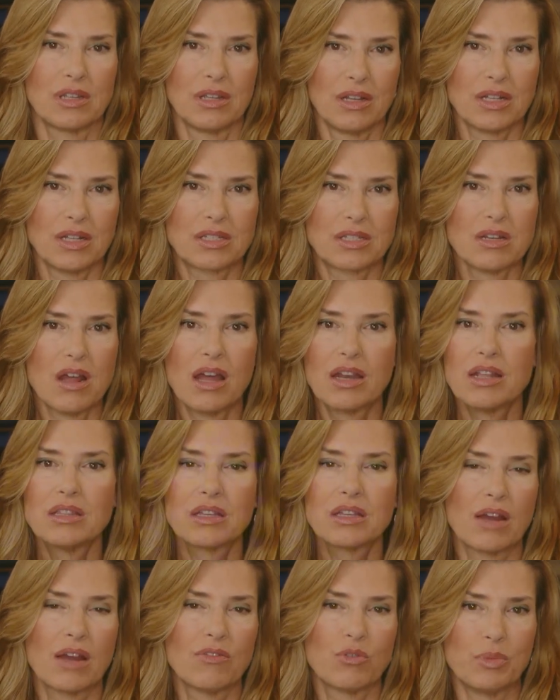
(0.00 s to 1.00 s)
It's not in
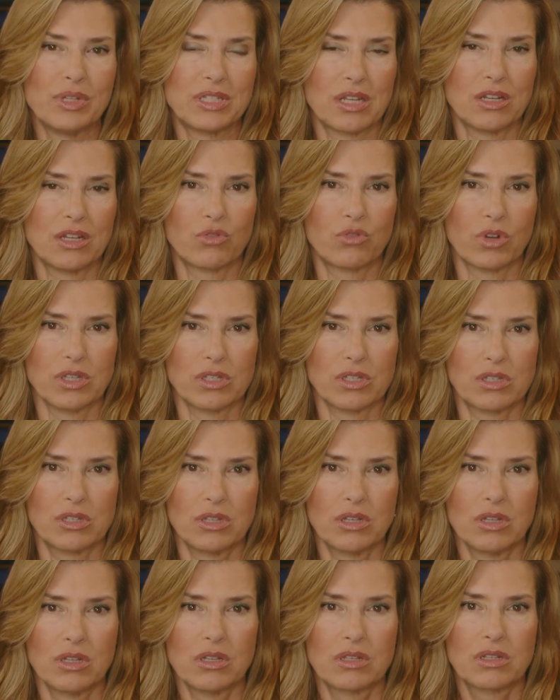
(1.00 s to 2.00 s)
the government's interest
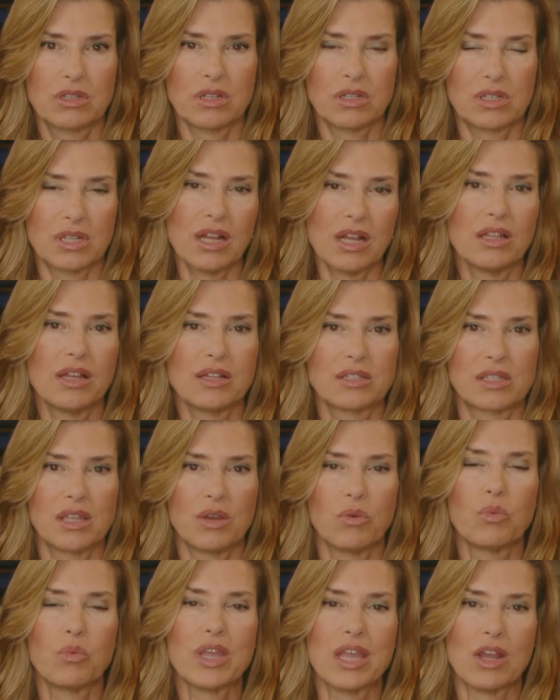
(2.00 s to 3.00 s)
to tell us
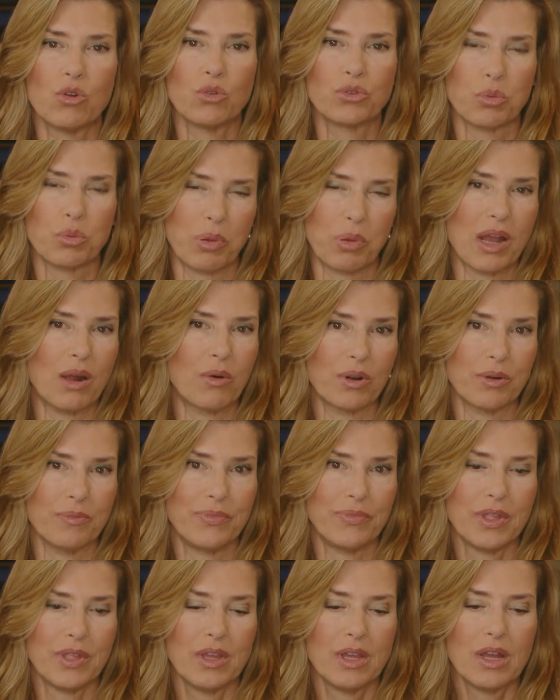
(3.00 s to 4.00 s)
that we hold the power.
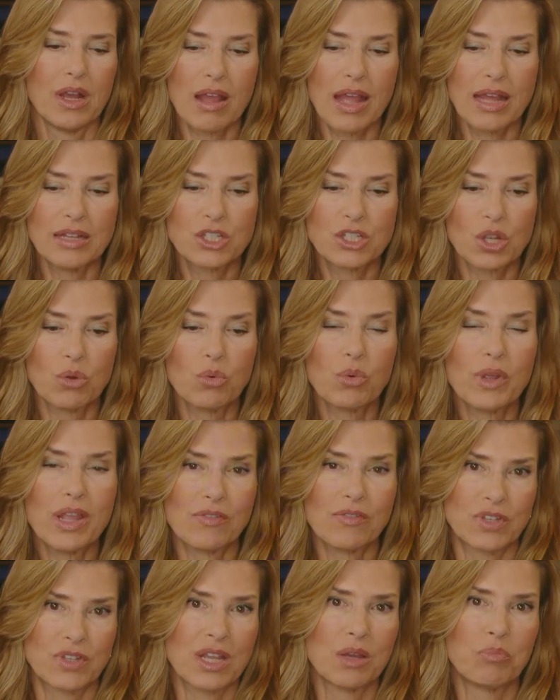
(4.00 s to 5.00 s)
And so we have
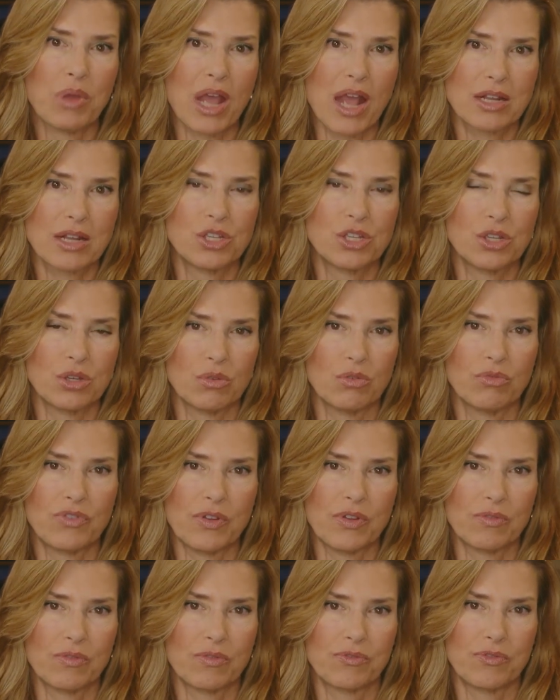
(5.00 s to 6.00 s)
to get back to
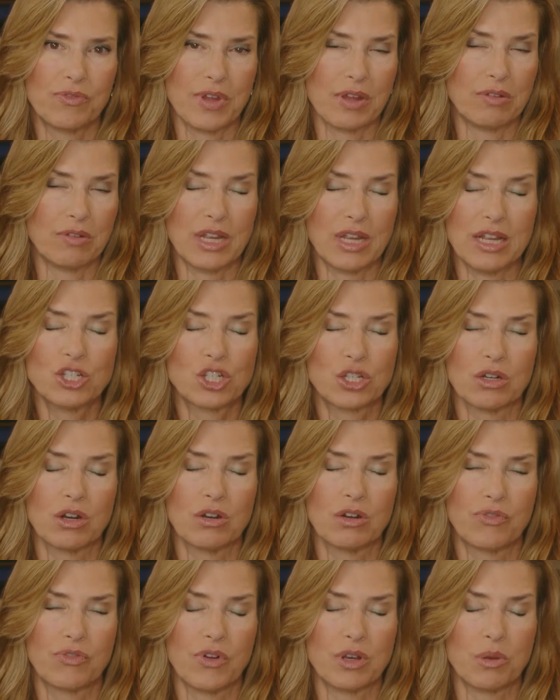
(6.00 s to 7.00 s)
foundation or
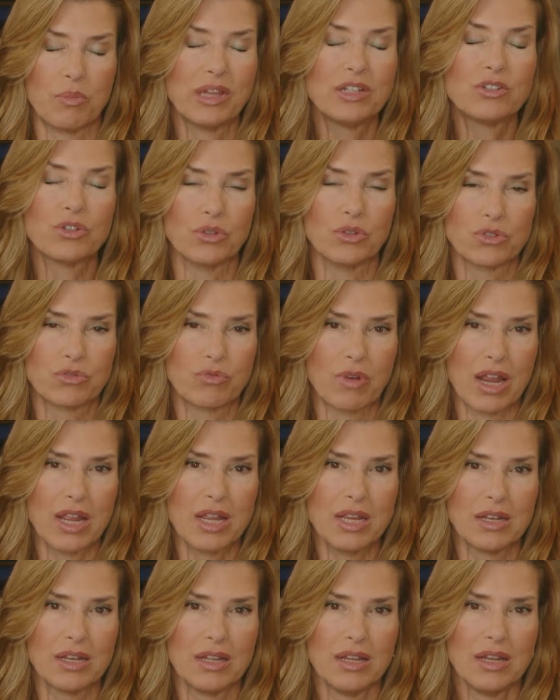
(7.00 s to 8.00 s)
fundamentals,
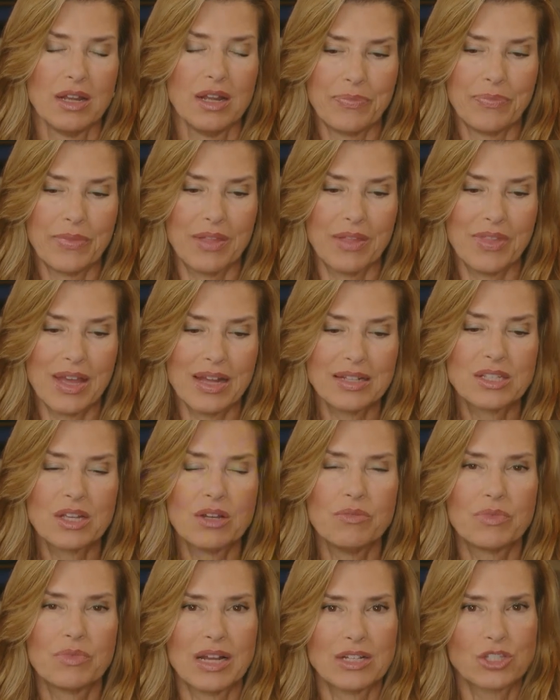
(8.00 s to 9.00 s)
right? And that's
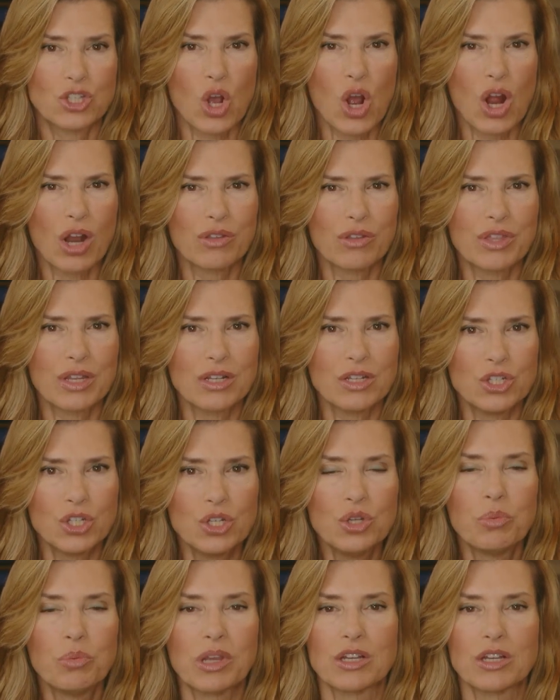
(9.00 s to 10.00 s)
a hard thing to
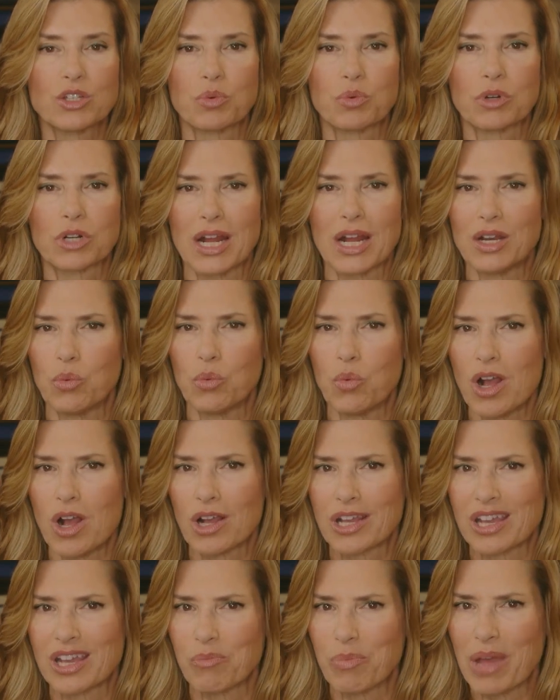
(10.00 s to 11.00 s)
do because we're kind of
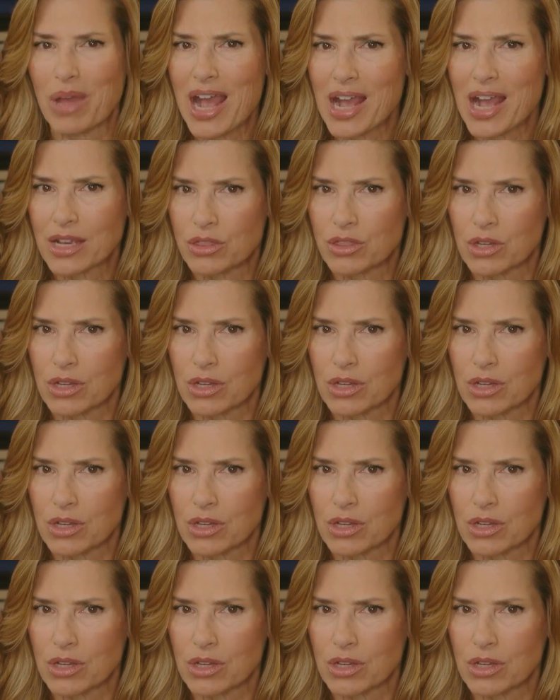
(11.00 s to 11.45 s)
walking back